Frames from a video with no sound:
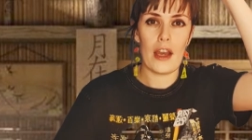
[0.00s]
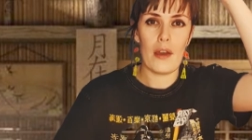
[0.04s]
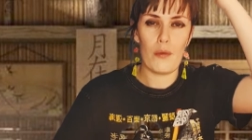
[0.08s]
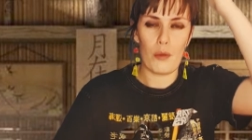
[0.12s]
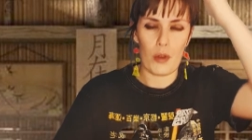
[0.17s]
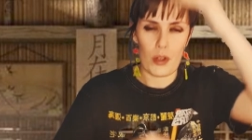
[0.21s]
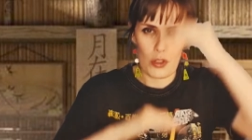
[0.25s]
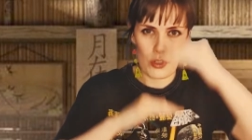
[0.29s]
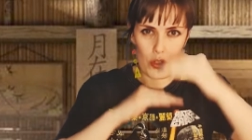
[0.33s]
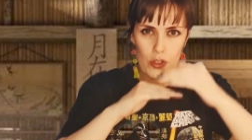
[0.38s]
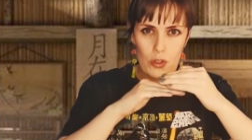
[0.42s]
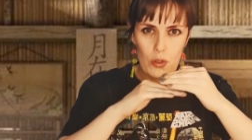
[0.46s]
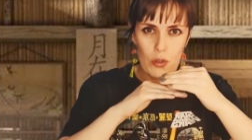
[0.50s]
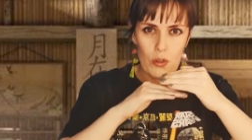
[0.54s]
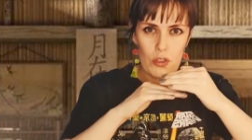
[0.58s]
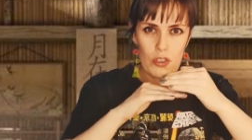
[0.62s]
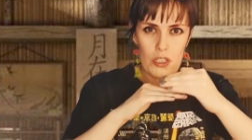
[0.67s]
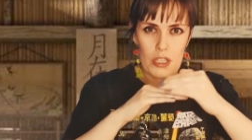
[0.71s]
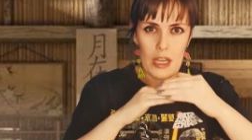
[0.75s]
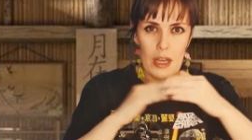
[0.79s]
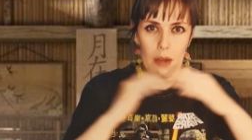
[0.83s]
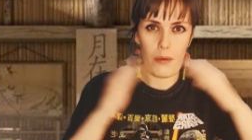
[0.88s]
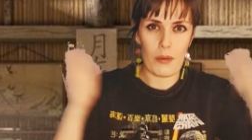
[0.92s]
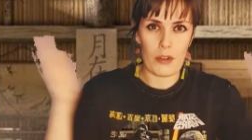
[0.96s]
what's
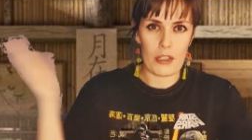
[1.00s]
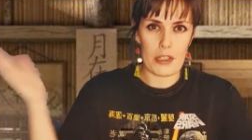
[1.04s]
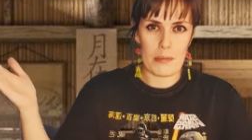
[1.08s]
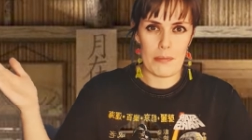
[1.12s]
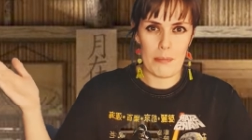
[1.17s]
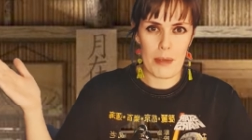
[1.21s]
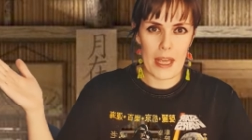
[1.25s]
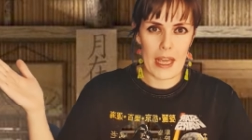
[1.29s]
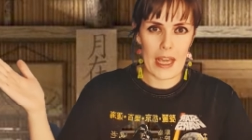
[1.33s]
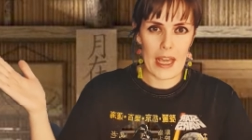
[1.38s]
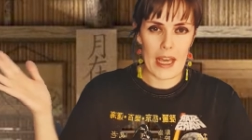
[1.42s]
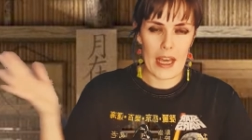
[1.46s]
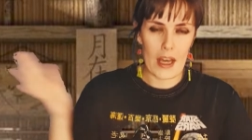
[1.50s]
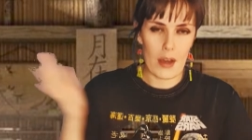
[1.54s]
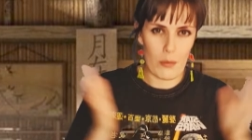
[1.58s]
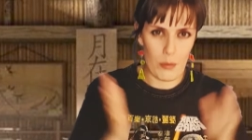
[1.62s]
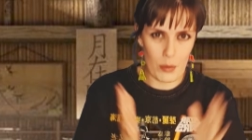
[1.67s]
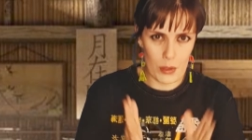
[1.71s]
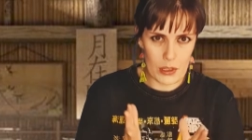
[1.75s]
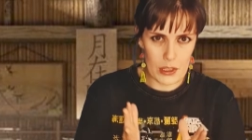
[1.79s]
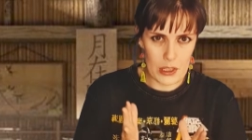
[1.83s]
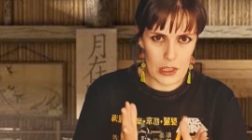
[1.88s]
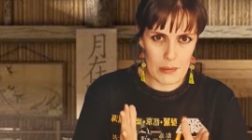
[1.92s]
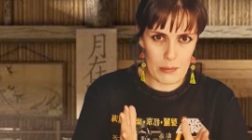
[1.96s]
shorter, what's bigger,
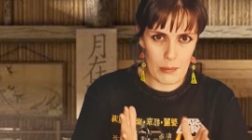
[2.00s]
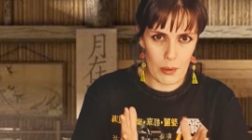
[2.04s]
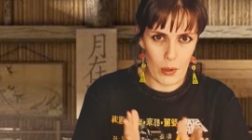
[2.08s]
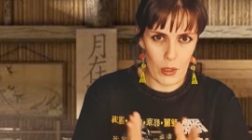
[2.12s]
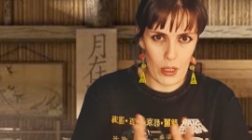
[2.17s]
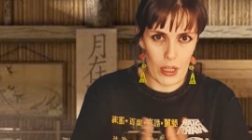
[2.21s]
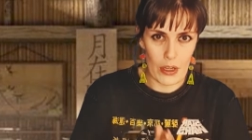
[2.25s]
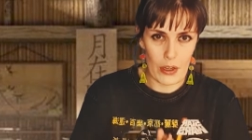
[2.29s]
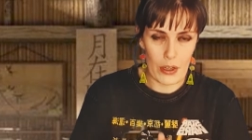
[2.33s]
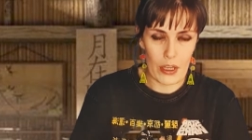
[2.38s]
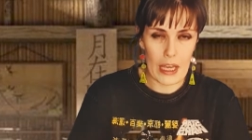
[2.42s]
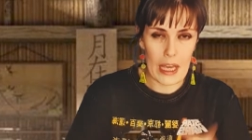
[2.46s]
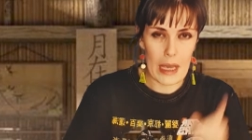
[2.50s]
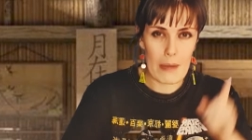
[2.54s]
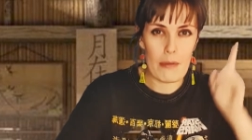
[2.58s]
what's smaller, okay.